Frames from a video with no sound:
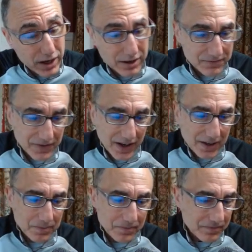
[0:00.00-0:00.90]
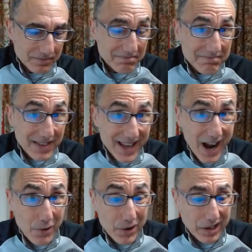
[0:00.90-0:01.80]
you, right?
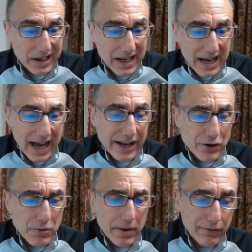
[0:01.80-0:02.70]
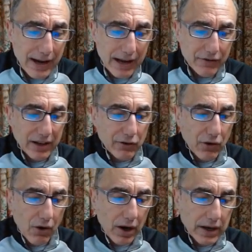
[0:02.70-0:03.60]
Not really. And intermittent fasting is
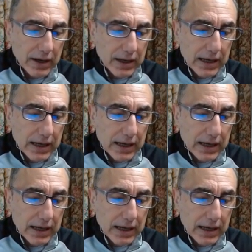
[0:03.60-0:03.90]
hard.